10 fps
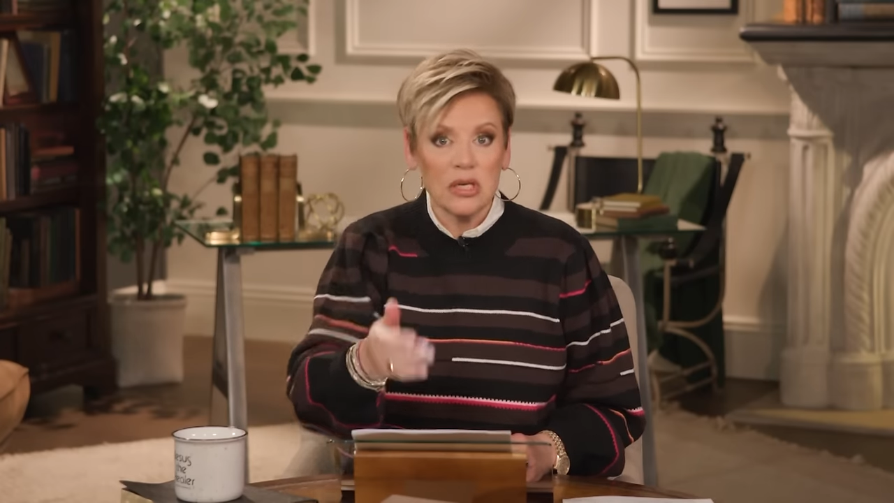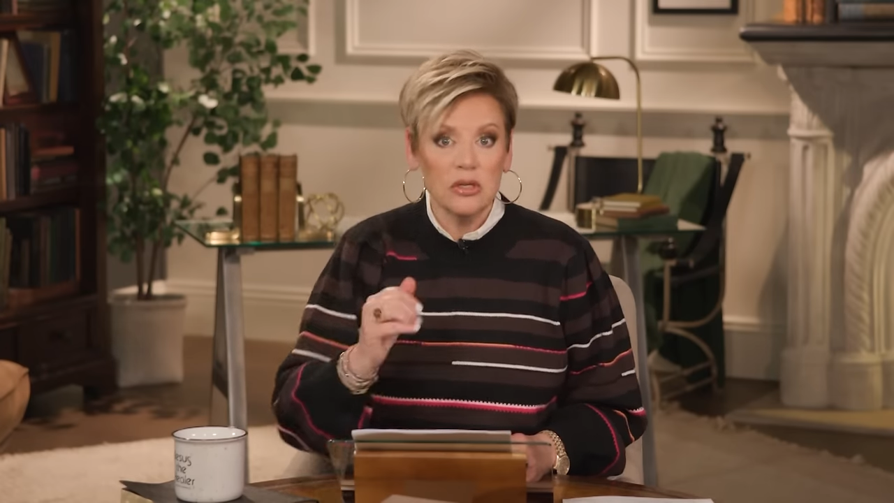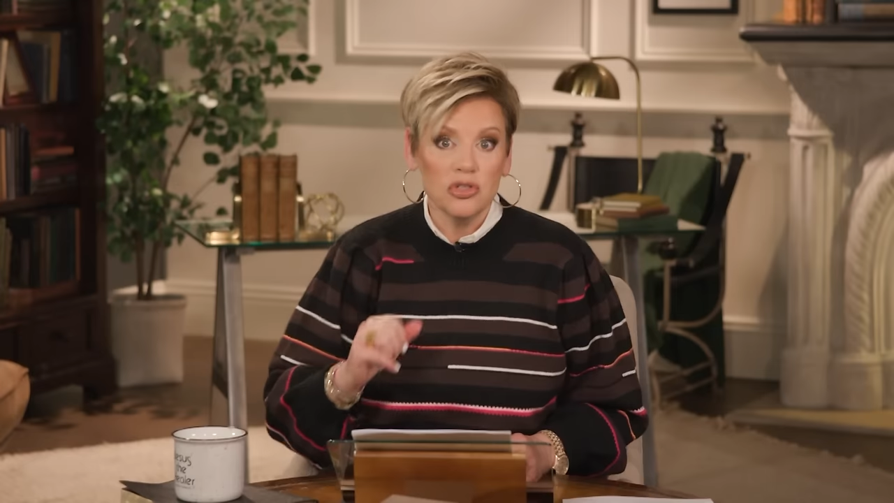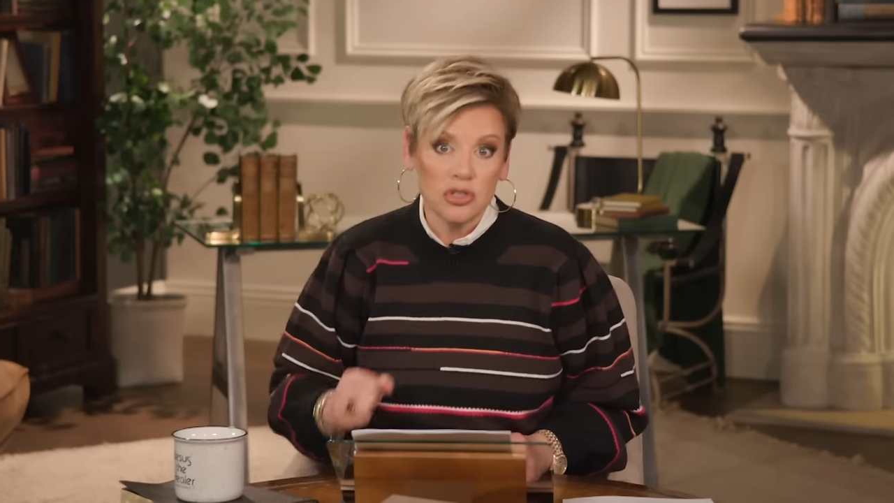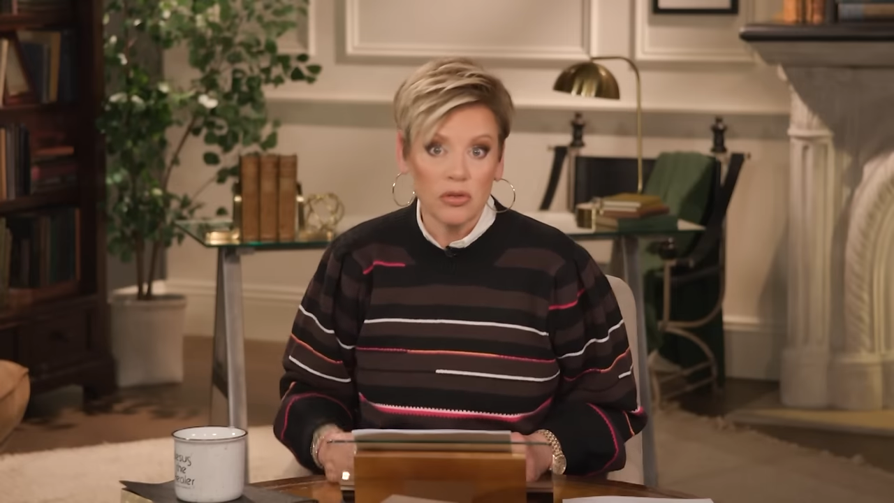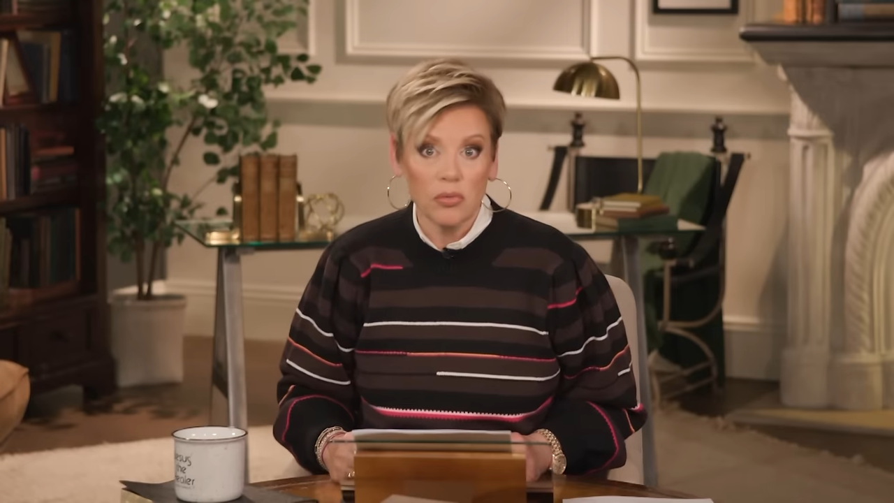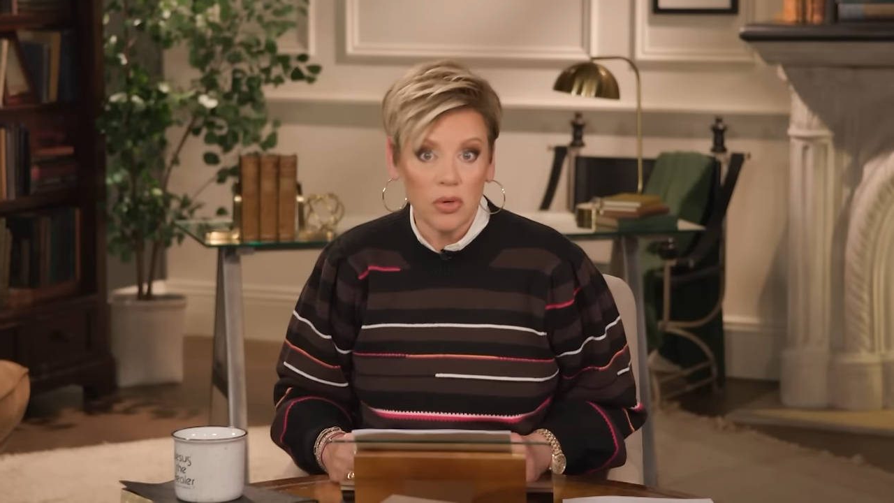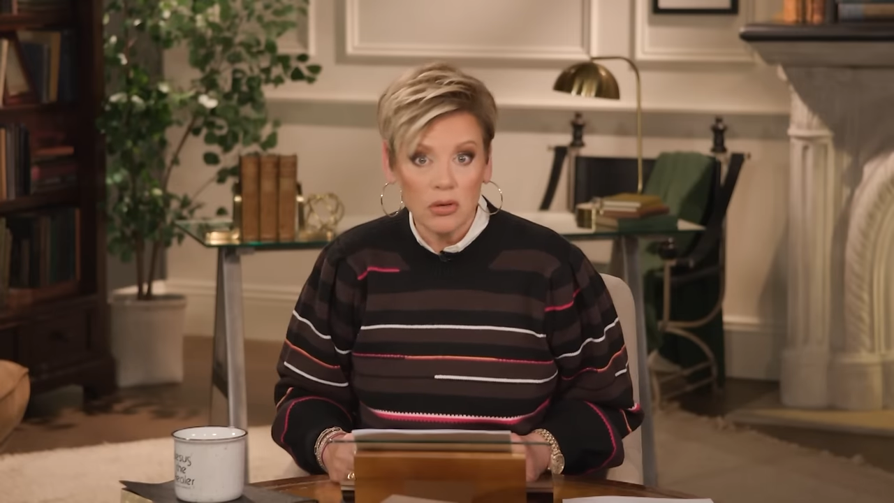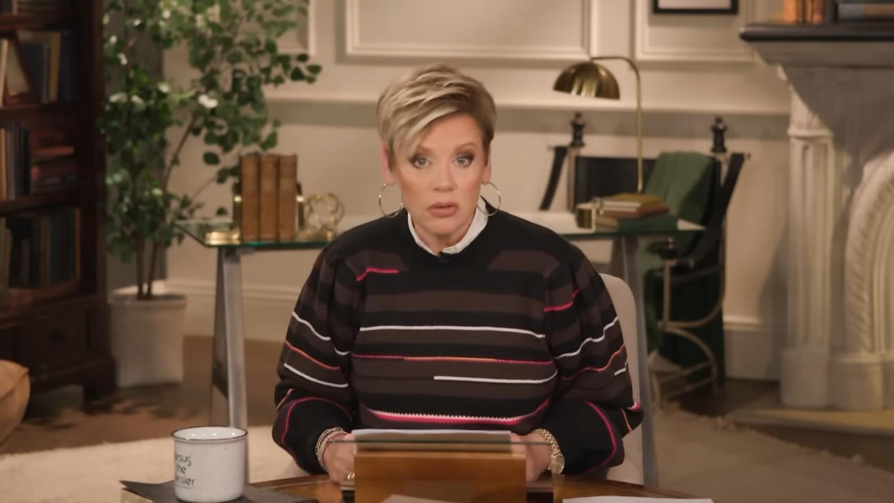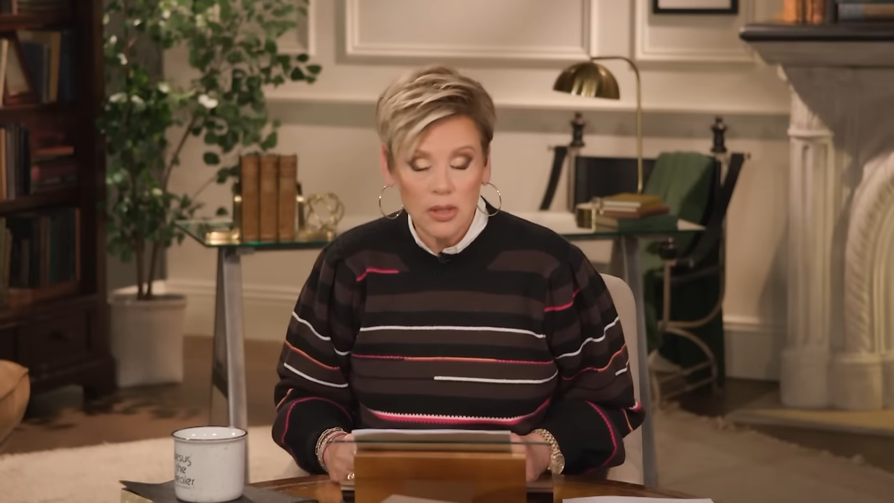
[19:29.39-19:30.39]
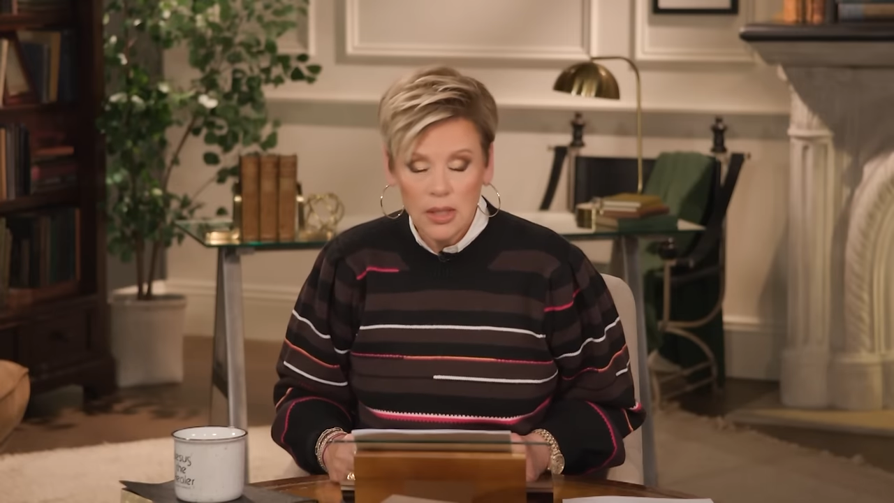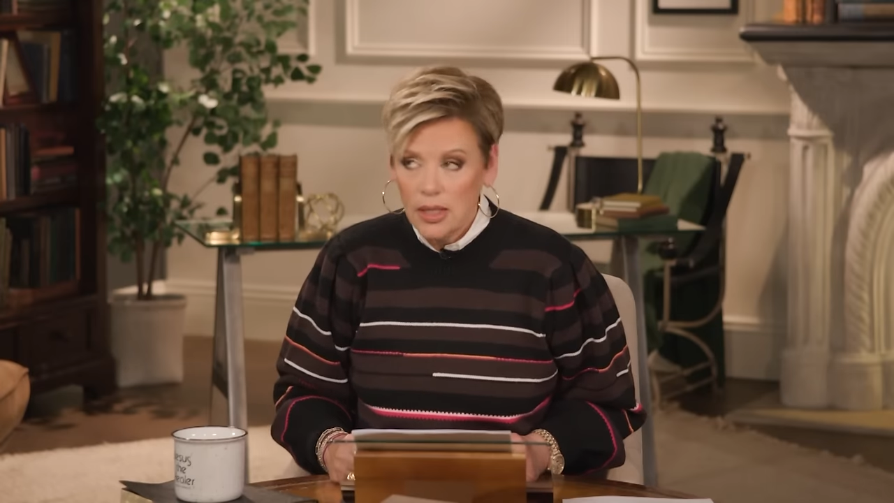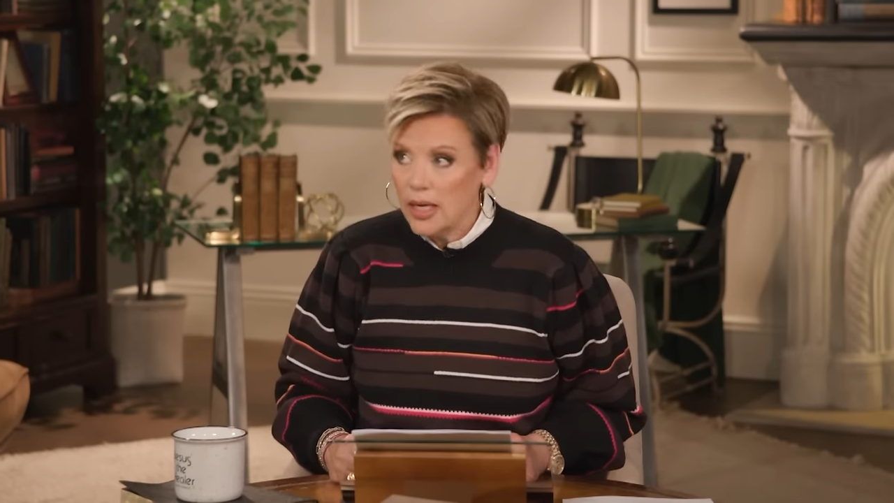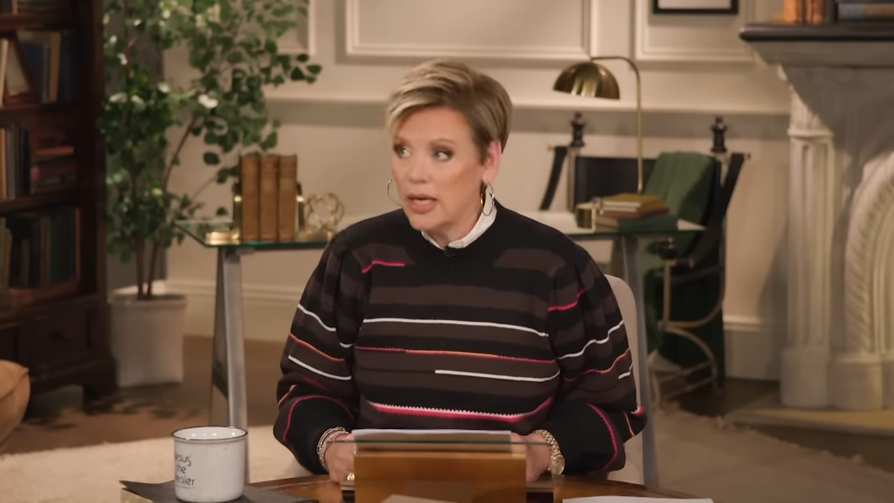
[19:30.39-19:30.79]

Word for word: teaches you the Word. Yes.